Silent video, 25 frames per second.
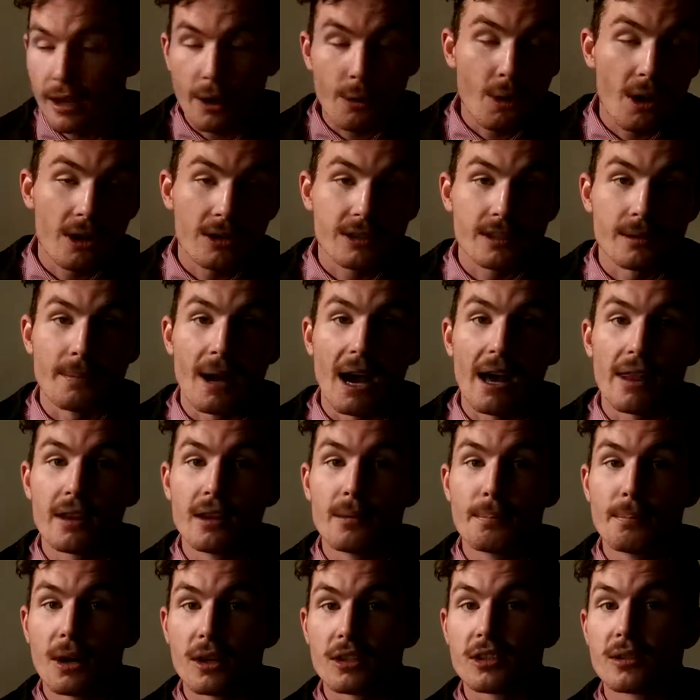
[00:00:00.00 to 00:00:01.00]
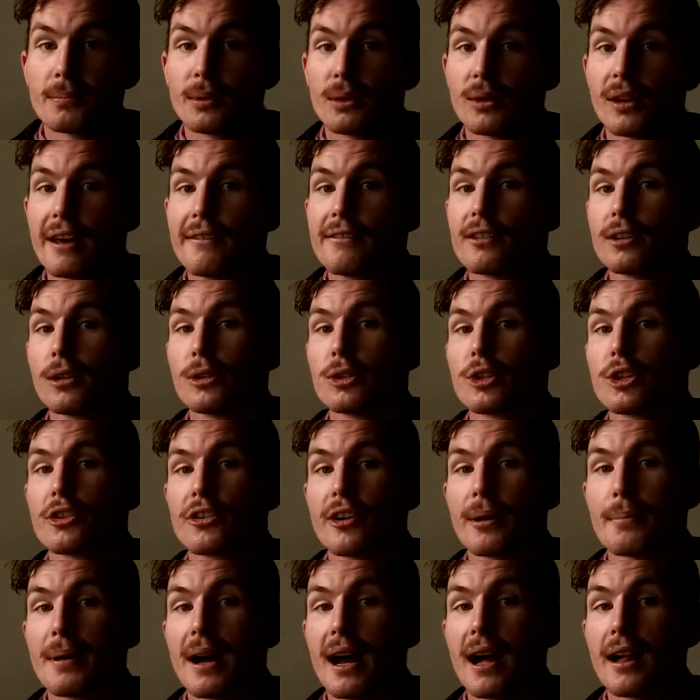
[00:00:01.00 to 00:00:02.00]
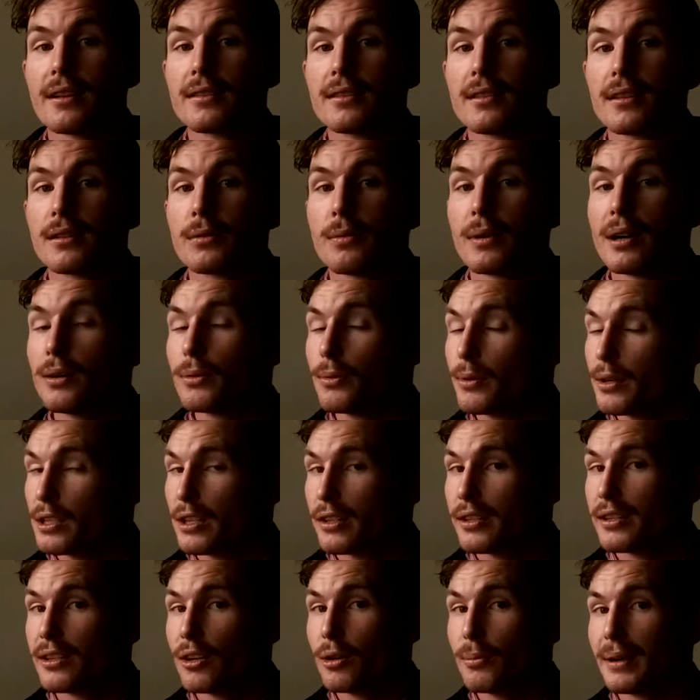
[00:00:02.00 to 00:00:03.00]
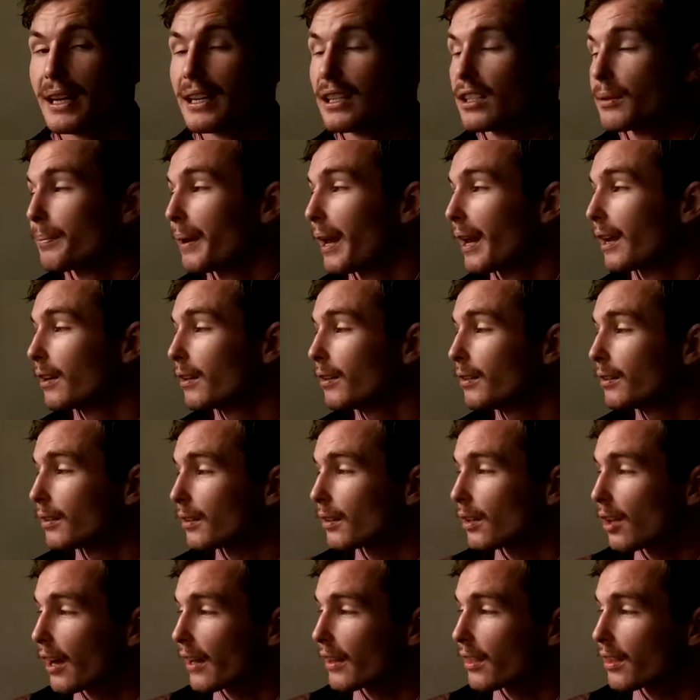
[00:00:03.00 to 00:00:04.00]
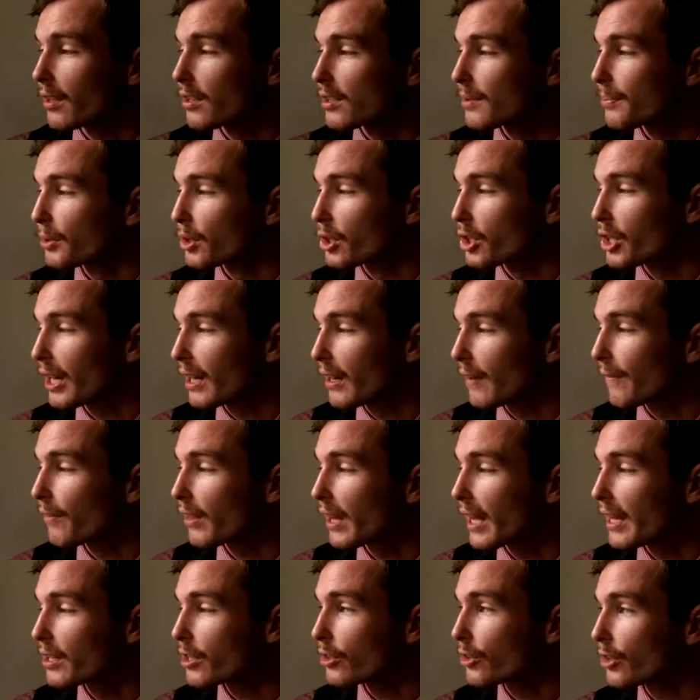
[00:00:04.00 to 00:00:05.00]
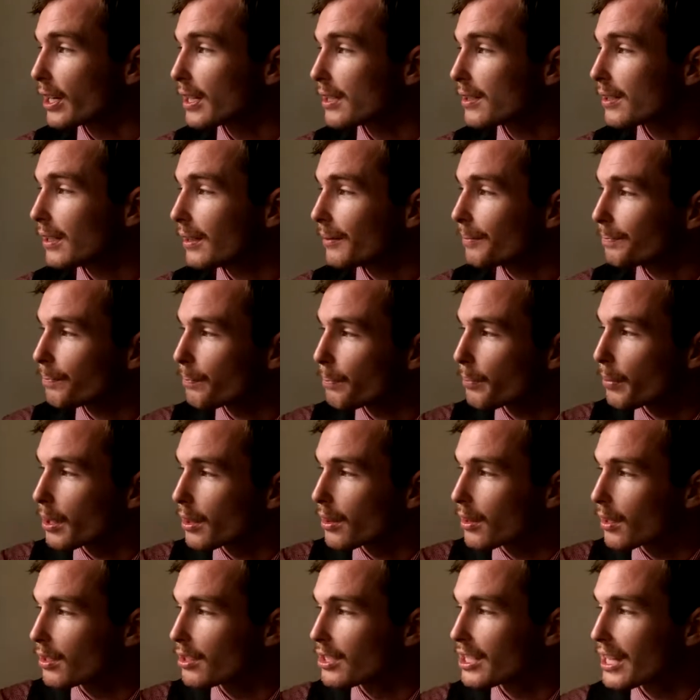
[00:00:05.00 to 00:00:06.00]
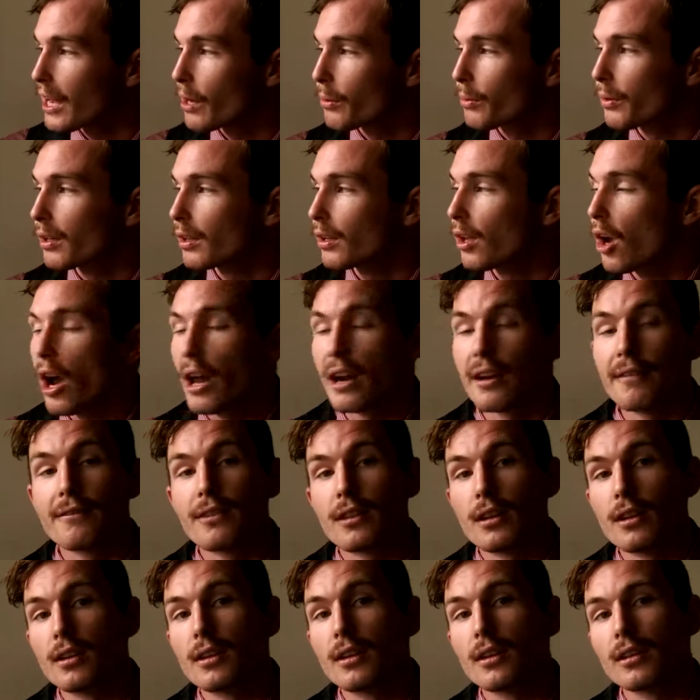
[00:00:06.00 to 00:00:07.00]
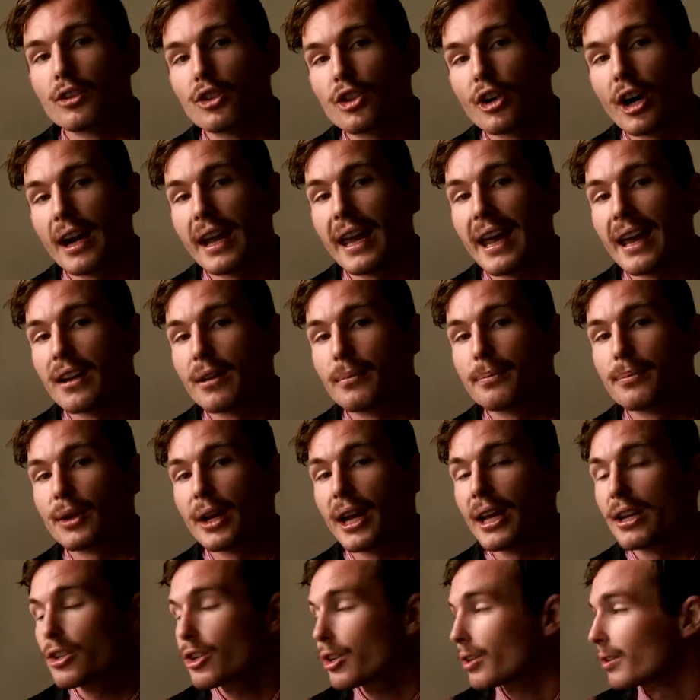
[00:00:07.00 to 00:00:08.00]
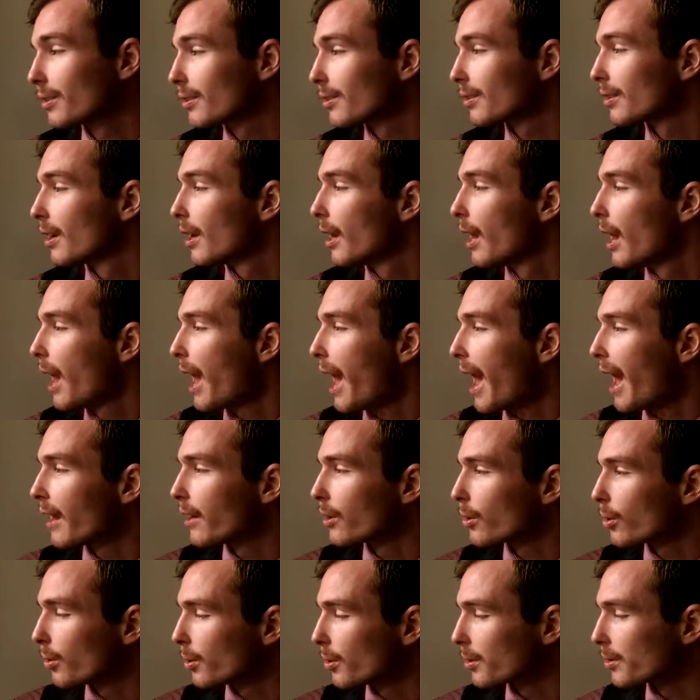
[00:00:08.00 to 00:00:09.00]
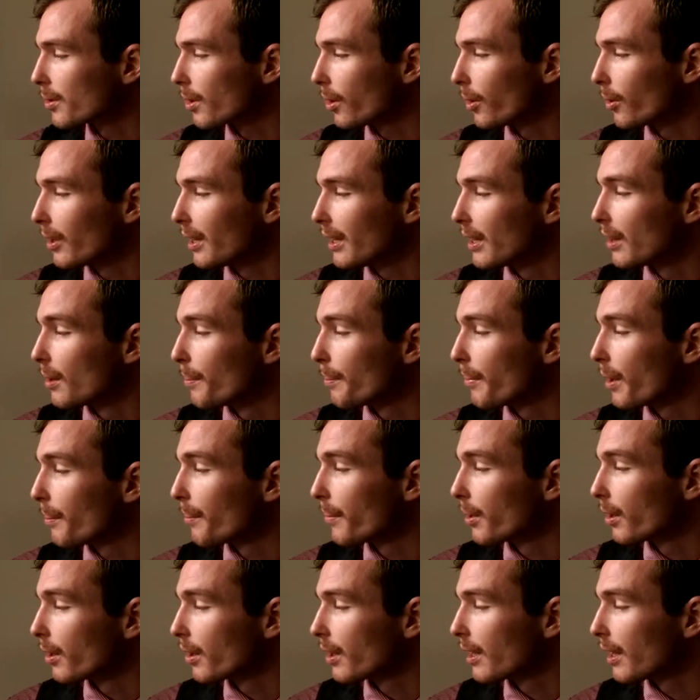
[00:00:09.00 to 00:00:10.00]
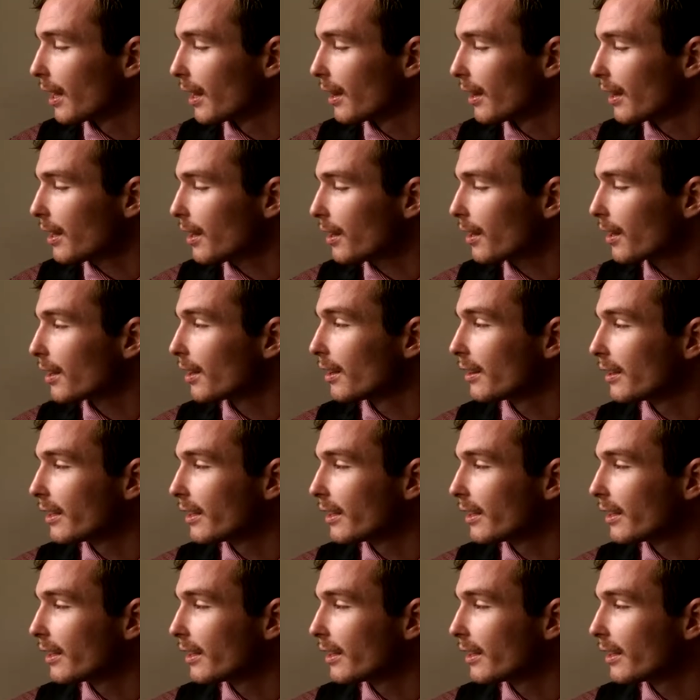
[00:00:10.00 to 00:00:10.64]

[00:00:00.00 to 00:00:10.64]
there were some other possible evolutionary paths as well, which are still being debated, like the Sprigina flanderisi, but the downward line of the truncated branches, and also in the Bombokelia